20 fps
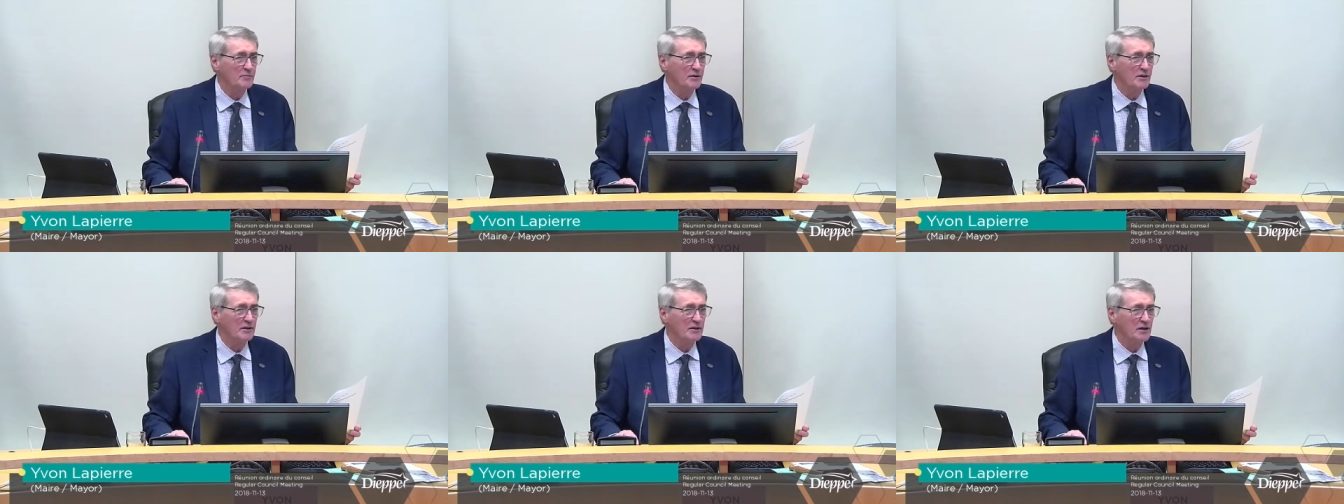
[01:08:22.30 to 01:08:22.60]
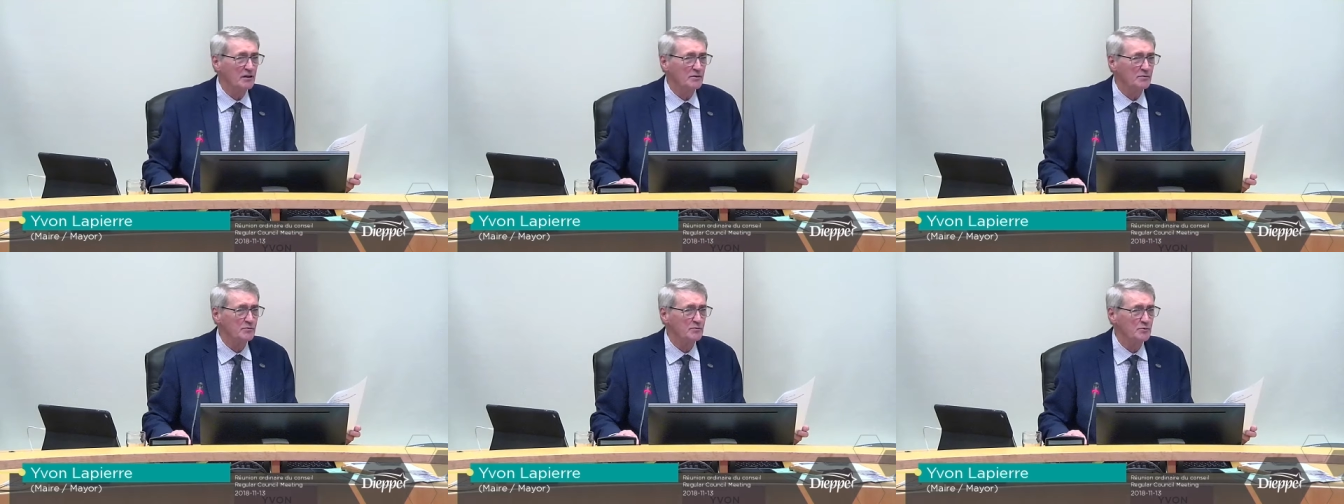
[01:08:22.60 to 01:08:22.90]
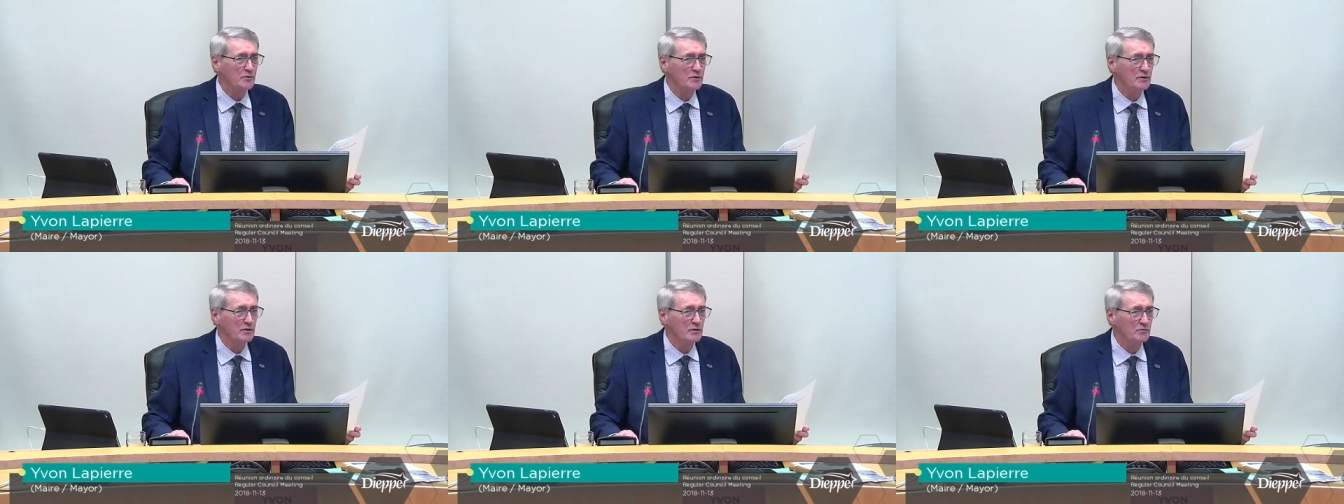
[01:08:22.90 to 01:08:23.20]

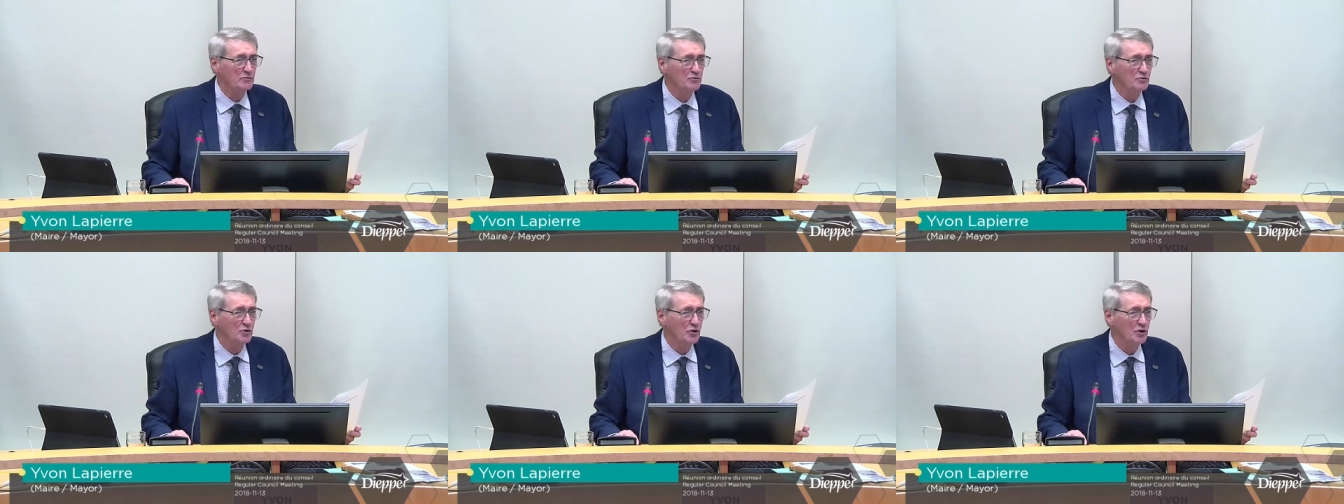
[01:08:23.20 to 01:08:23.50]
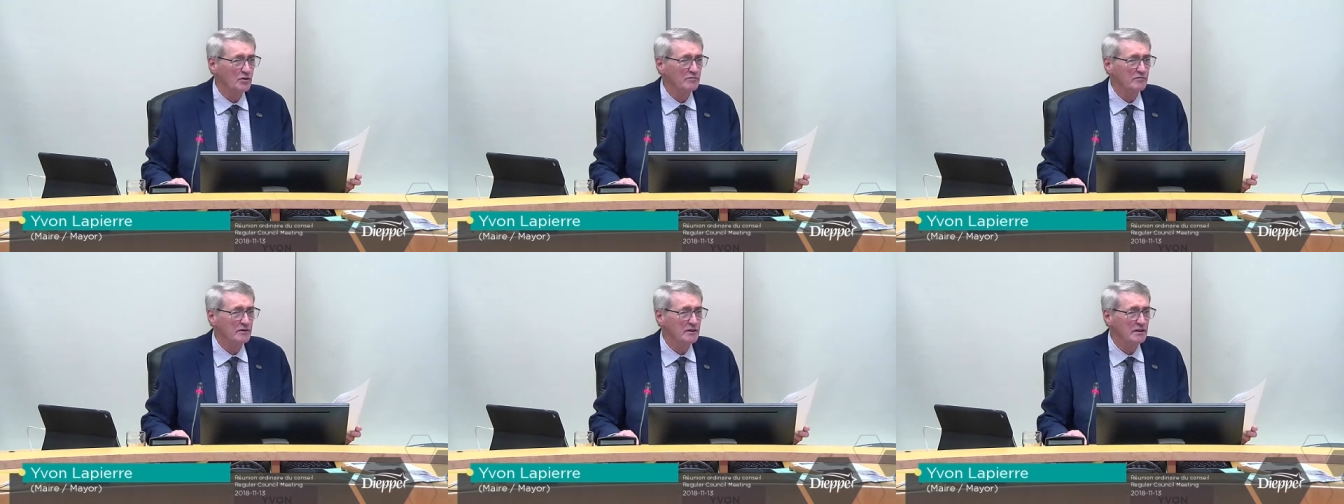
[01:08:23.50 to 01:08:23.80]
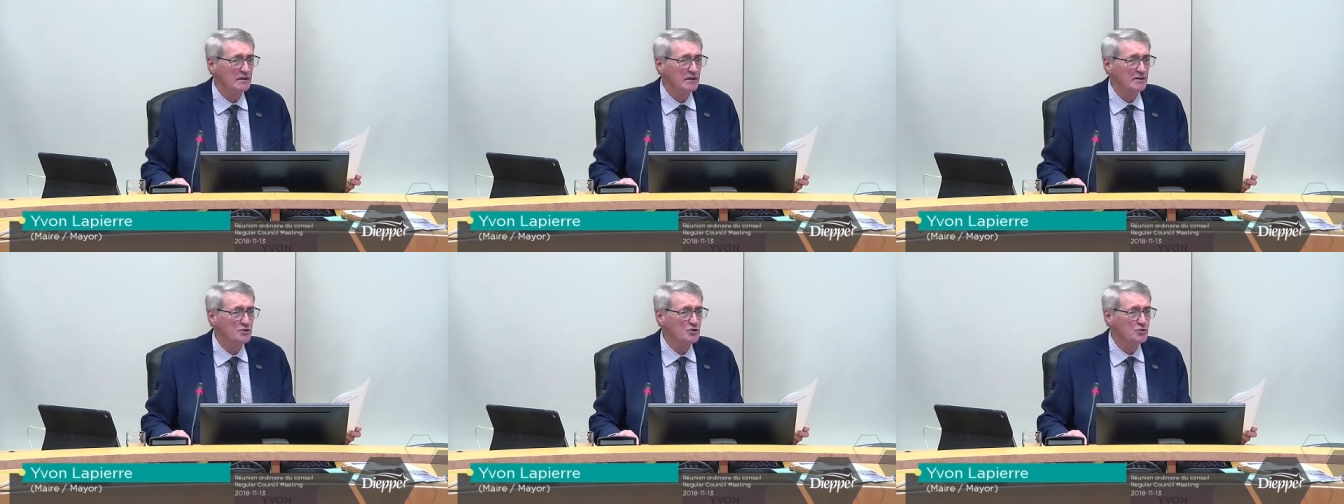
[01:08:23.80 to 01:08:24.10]
Frenette,
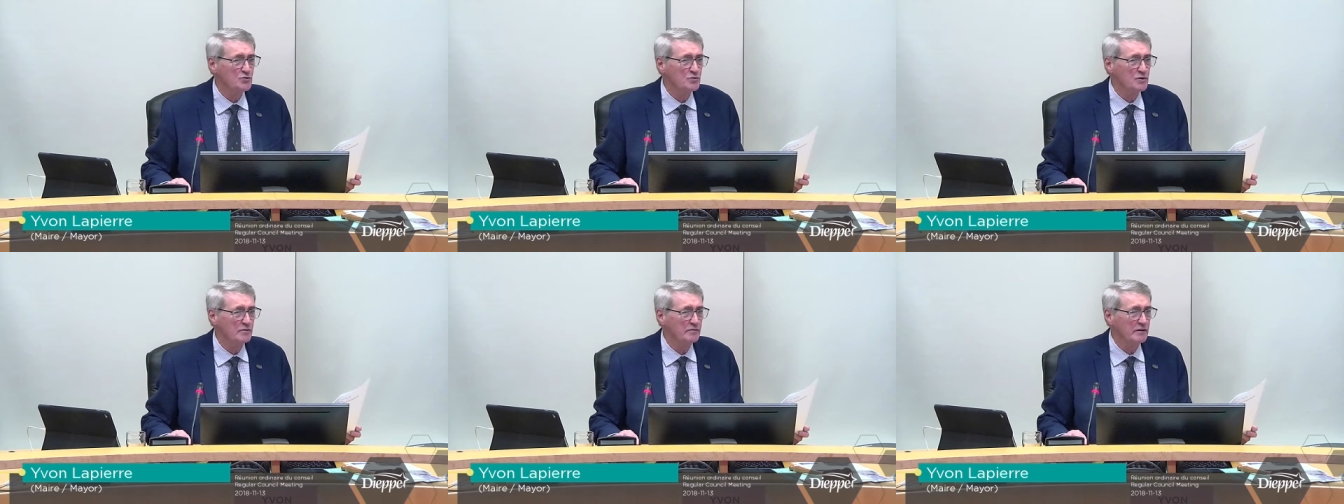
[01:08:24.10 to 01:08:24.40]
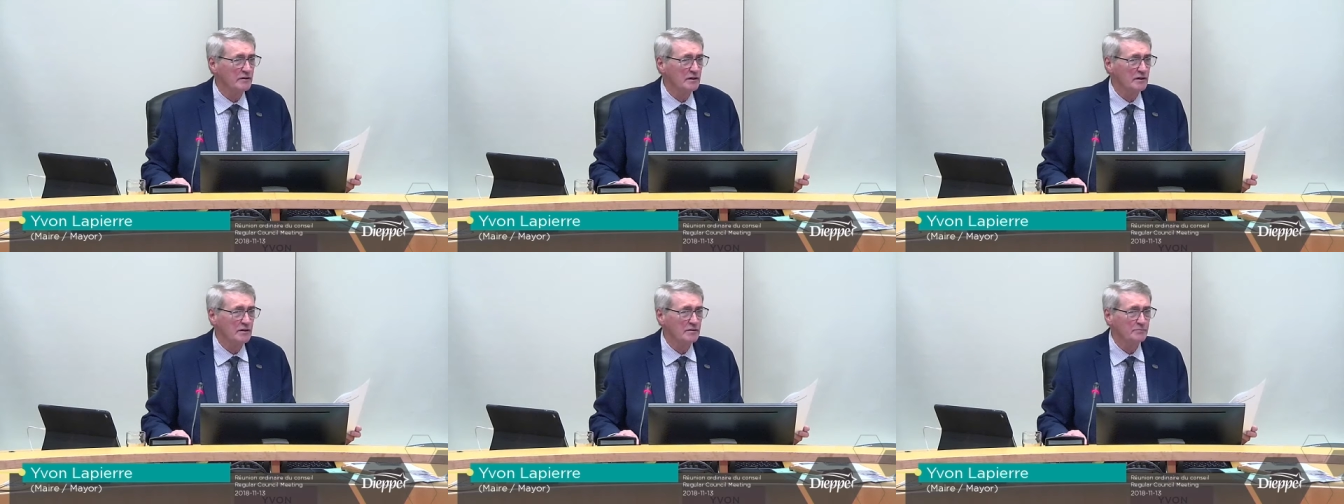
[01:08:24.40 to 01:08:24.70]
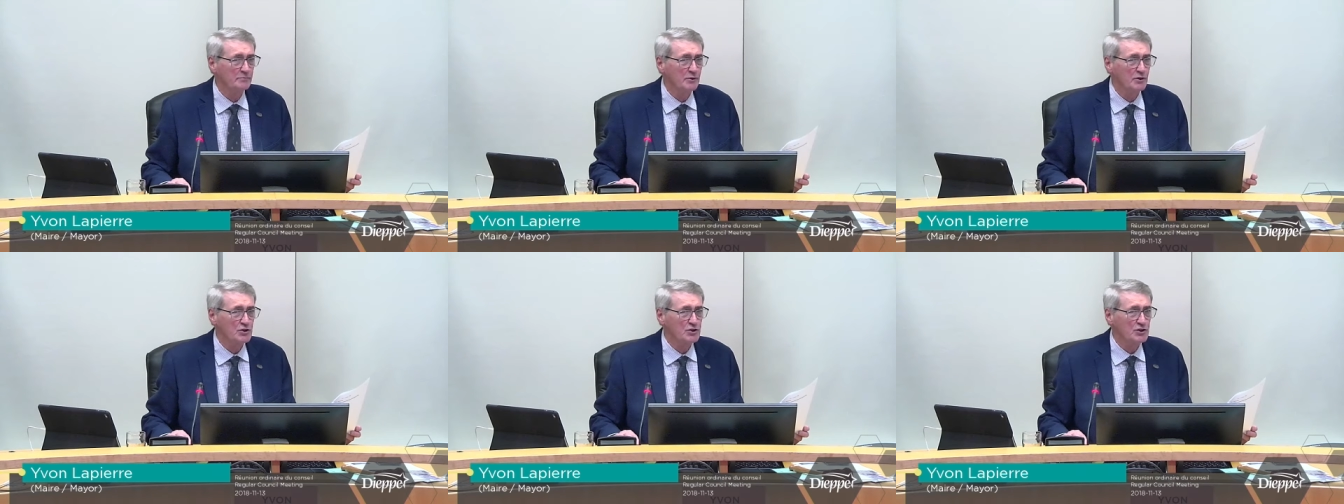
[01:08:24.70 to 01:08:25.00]
you've taken
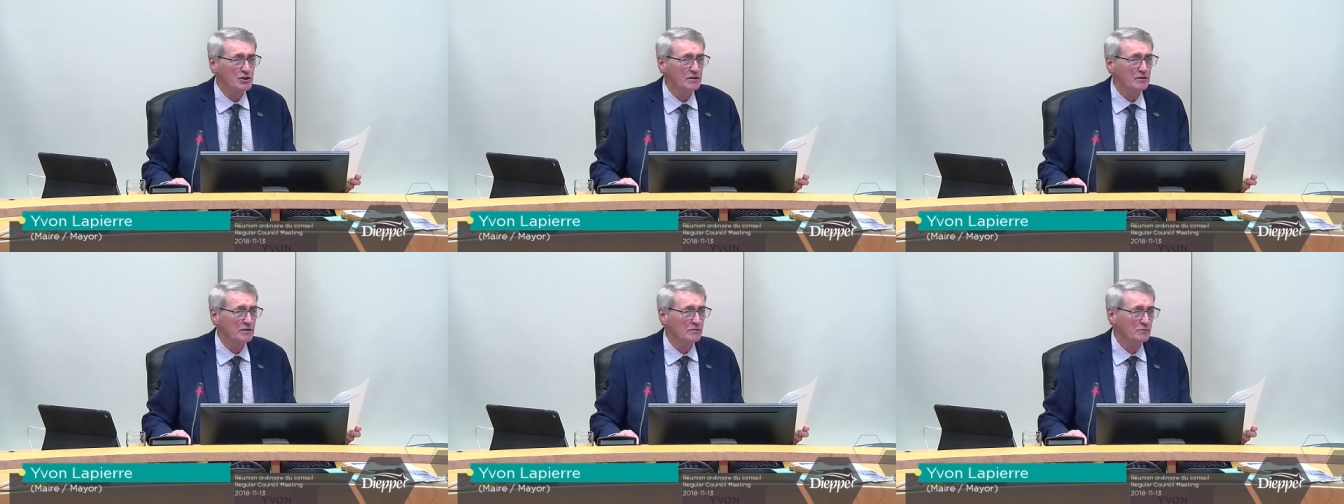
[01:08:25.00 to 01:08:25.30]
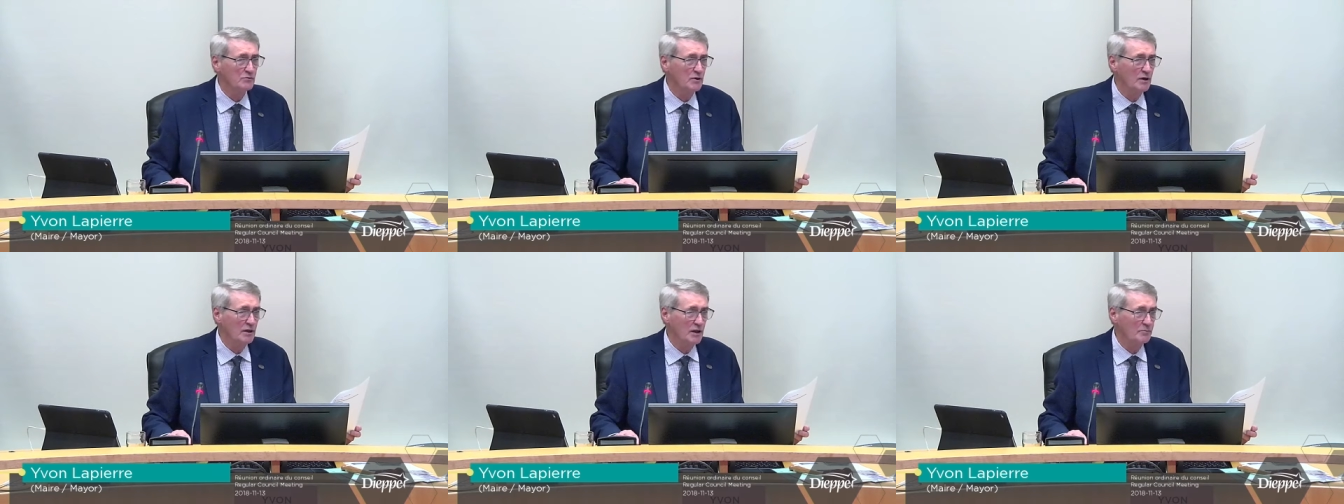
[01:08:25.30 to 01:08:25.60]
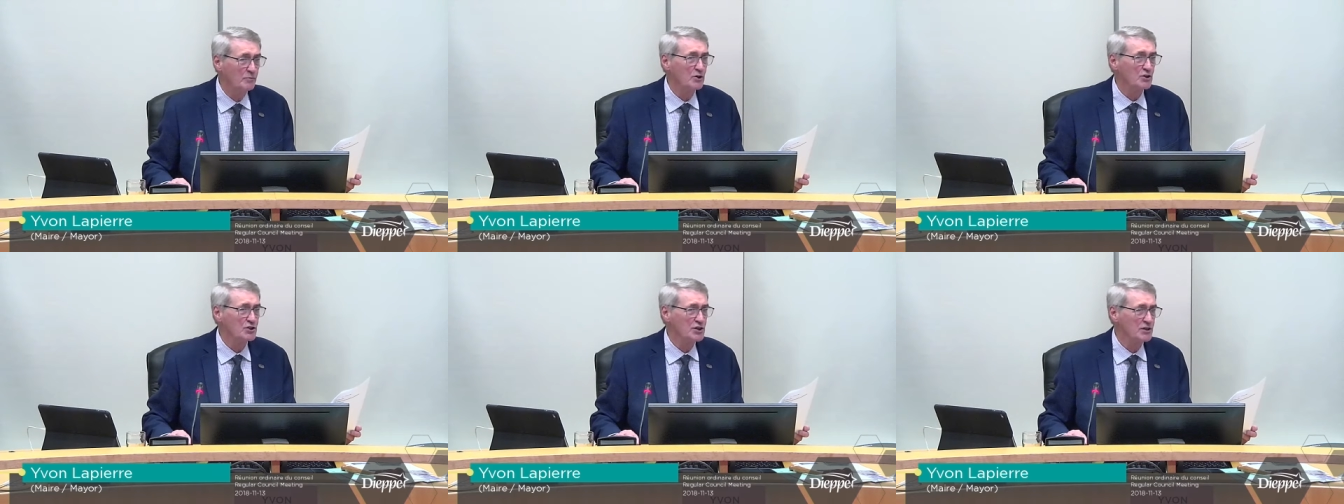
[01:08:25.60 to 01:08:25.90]
note of this, and